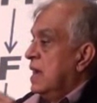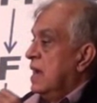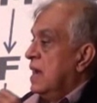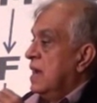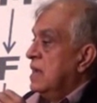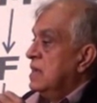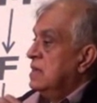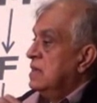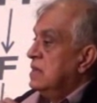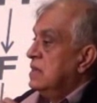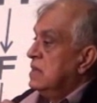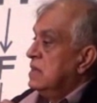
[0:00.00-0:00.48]

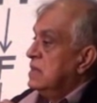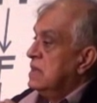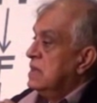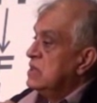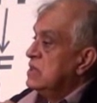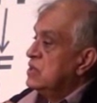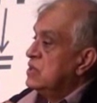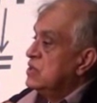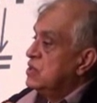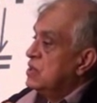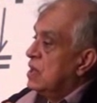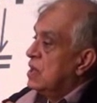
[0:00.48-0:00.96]
And
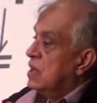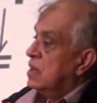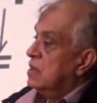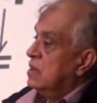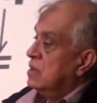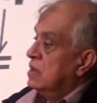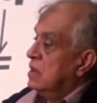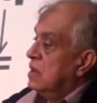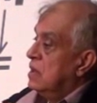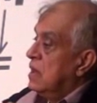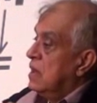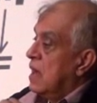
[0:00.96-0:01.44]
this
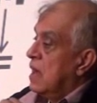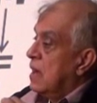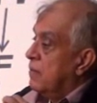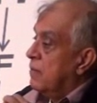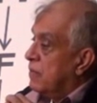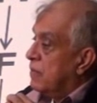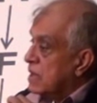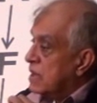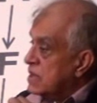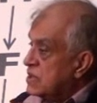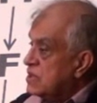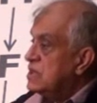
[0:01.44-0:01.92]
Son
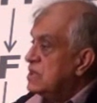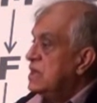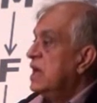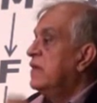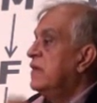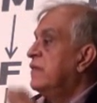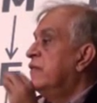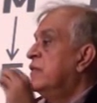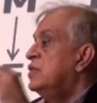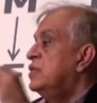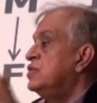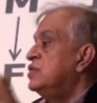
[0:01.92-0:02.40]
must
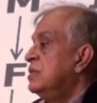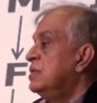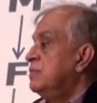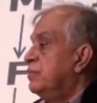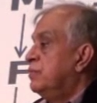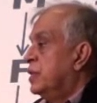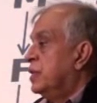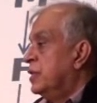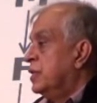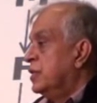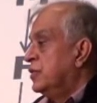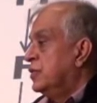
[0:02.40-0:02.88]
take virgin
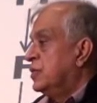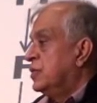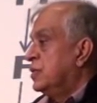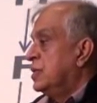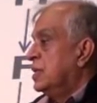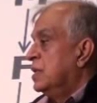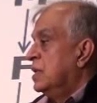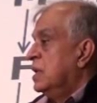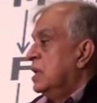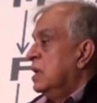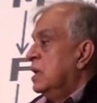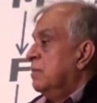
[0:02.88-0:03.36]

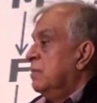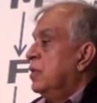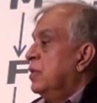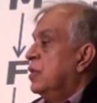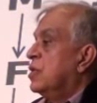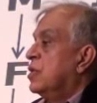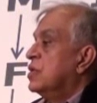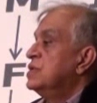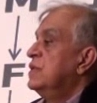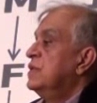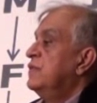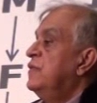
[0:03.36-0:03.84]
birth,
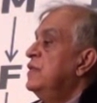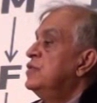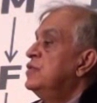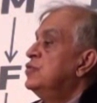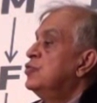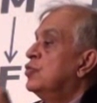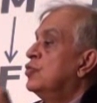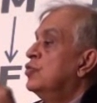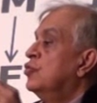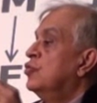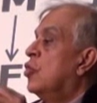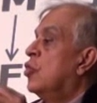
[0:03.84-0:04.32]
because if He
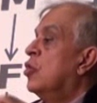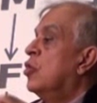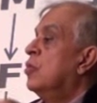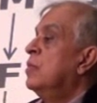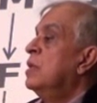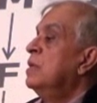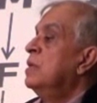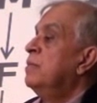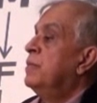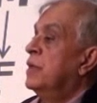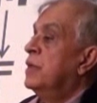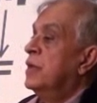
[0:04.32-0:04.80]
took
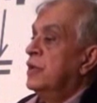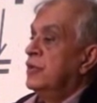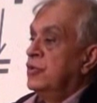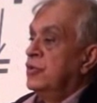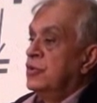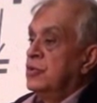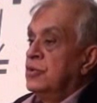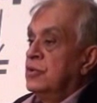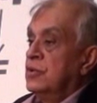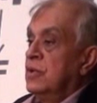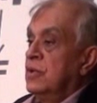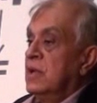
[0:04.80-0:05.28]
normal
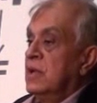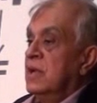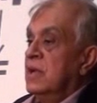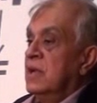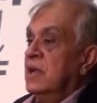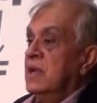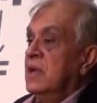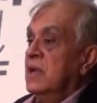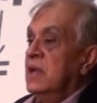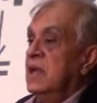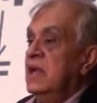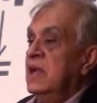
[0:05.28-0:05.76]
birth,
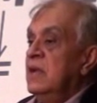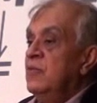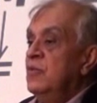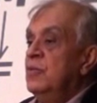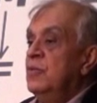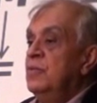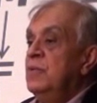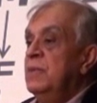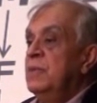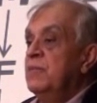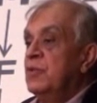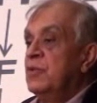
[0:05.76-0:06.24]
He
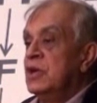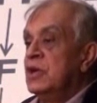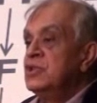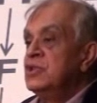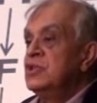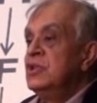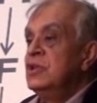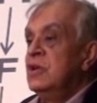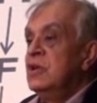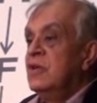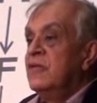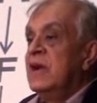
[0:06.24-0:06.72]
would be
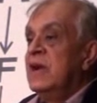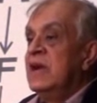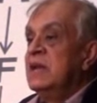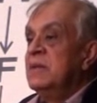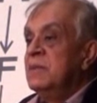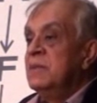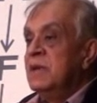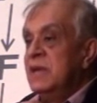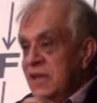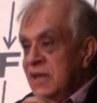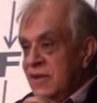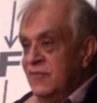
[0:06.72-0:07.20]
progeny of
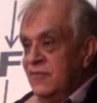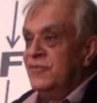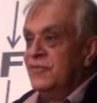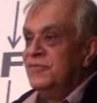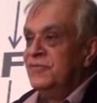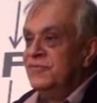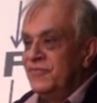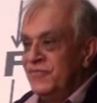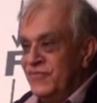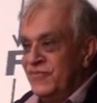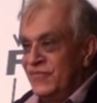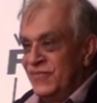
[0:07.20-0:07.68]
Adam and
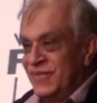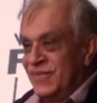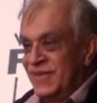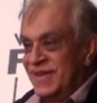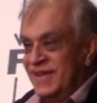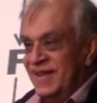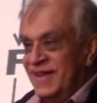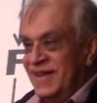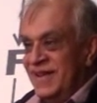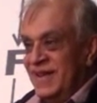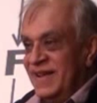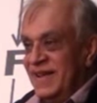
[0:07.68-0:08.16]
Eve.
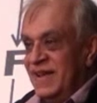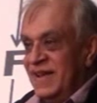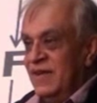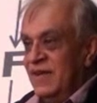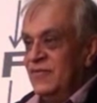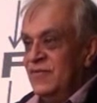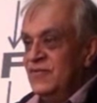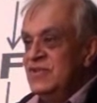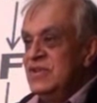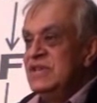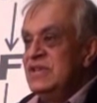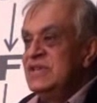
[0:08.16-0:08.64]

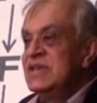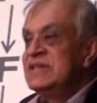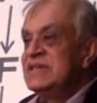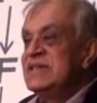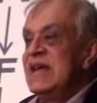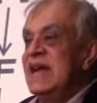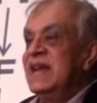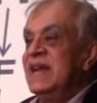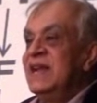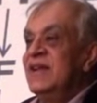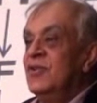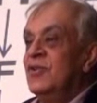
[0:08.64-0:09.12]
If Jesus
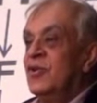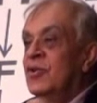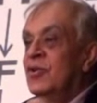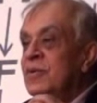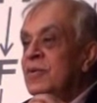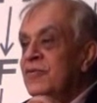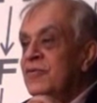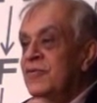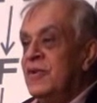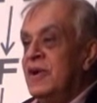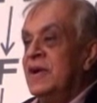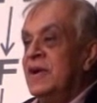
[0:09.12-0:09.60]
had a
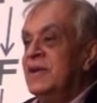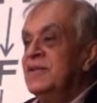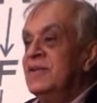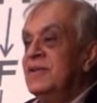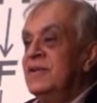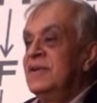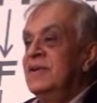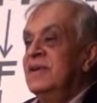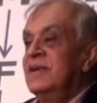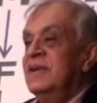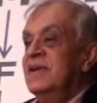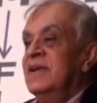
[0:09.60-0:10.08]
normal
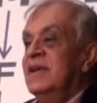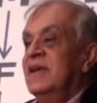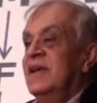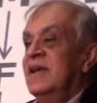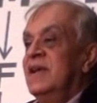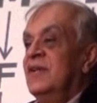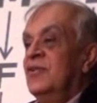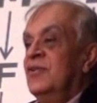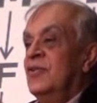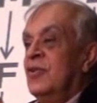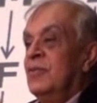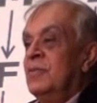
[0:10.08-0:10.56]
father
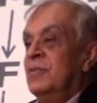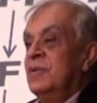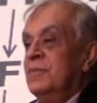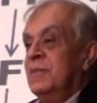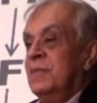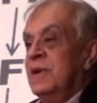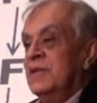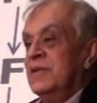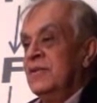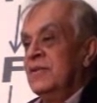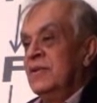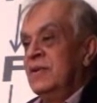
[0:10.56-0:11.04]
and a normal
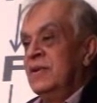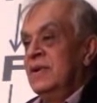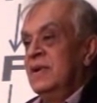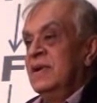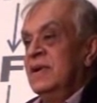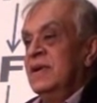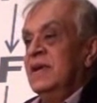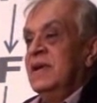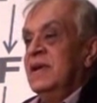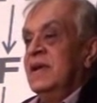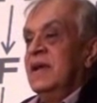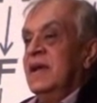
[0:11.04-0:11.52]
mother,
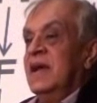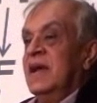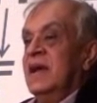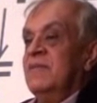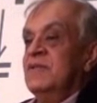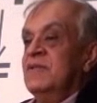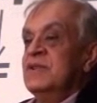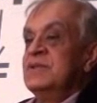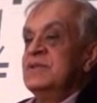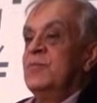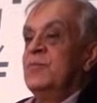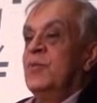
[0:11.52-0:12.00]

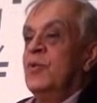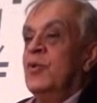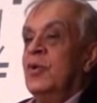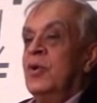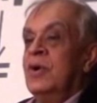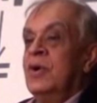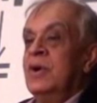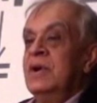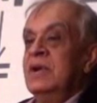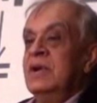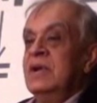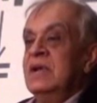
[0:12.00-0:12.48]
and was
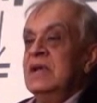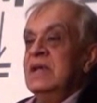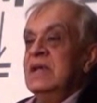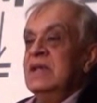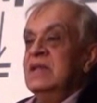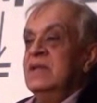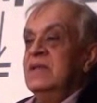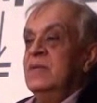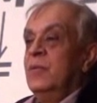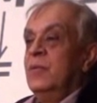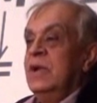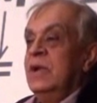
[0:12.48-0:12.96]
born
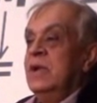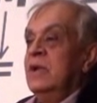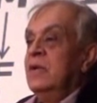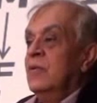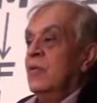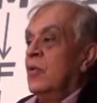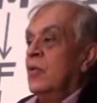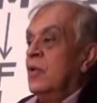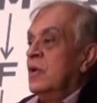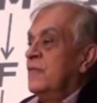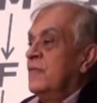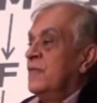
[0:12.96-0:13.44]
the way
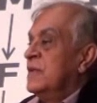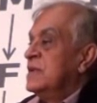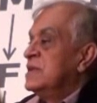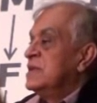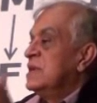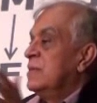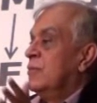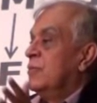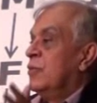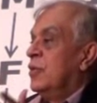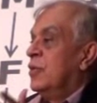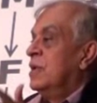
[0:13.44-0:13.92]
all of us
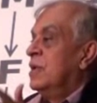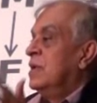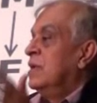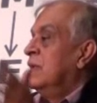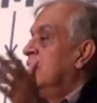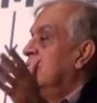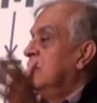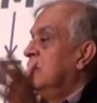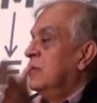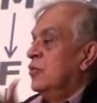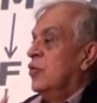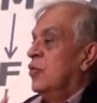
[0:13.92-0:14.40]
are born,
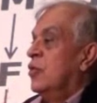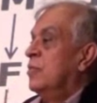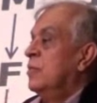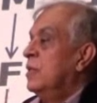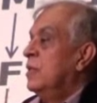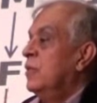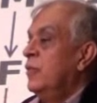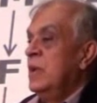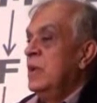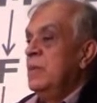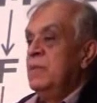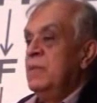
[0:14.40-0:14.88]
the
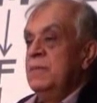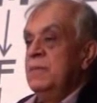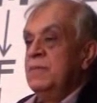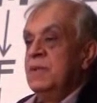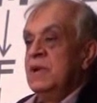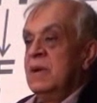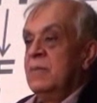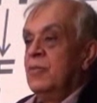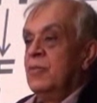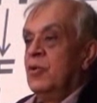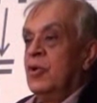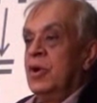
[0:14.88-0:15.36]
normal way
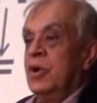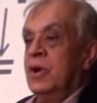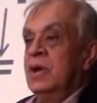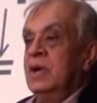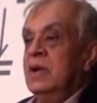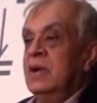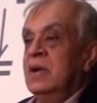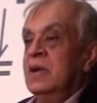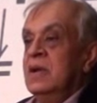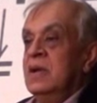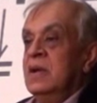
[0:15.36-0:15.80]
people are born,